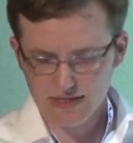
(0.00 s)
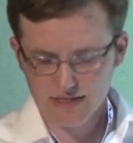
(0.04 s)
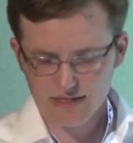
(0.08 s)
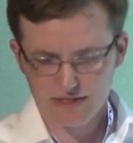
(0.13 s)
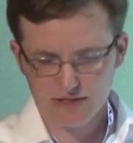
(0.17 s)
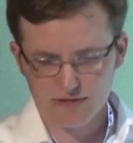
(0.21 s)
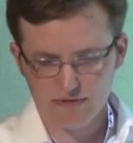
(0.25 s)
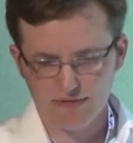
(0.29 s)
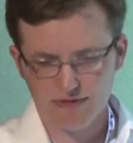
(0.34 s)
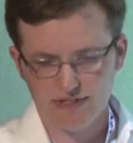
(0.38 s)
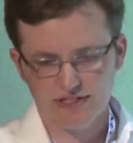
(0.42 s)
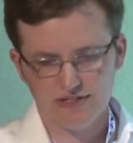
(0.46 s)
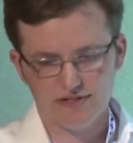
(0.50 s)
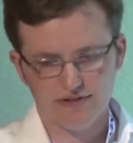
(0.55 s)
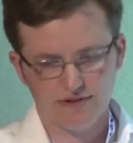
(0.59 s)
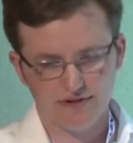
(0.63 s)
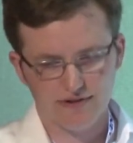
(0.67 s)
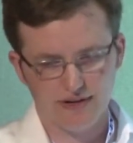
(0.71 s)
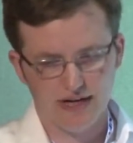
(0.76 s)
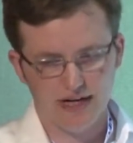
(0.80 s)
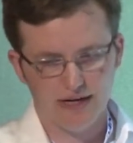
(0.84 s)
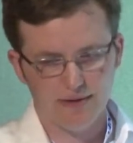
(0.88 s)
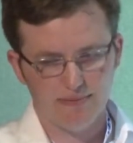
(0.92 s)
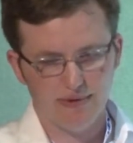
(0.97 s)
So what's so
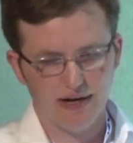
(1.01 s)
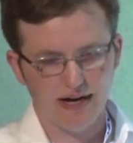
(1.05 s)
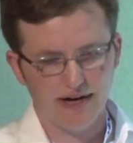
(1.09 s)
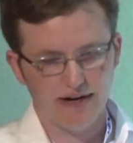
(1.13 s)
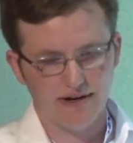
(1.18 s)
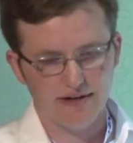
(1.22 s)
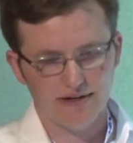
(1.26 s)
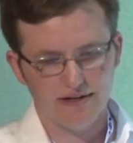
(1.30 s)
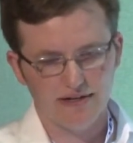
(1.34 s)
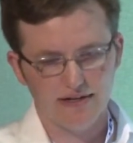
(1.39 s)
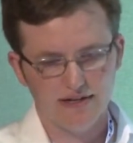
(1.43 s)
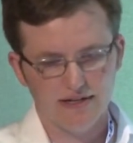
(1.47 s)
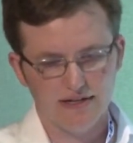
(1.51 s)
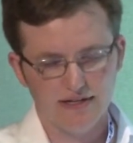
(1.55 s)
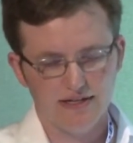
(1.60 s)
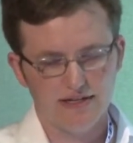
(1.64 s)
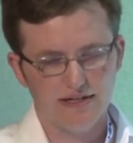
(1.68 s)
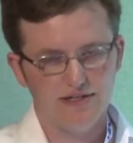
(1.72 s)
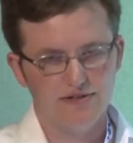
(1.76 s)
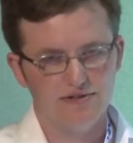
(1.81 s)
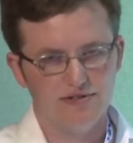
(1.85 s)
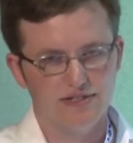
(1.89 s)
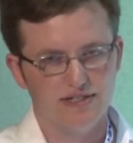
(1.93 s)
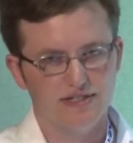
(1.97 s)
great about
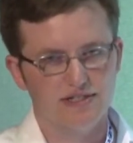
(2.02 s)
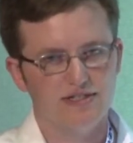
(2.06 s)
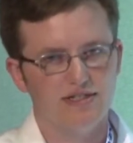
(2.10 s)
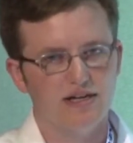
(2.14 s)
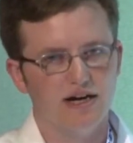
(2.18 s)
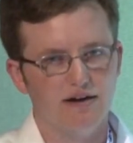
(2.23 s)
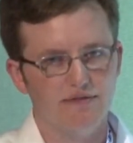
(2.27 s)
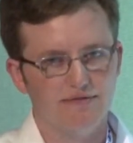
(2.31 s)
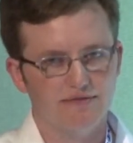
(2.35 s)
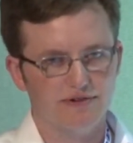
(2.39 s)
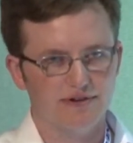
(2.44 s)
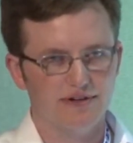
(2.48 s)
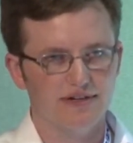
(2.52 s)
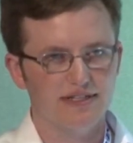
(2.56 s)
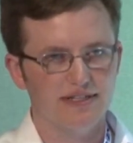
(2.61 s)
using software